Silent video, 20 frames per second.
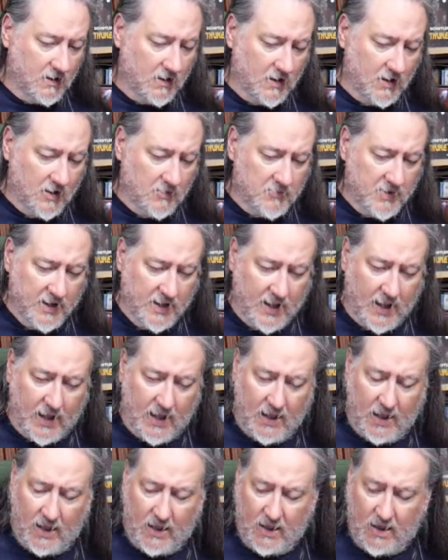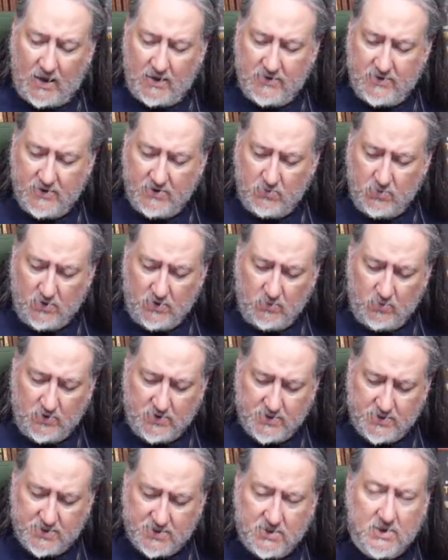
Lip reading: But yeah, I think we'll just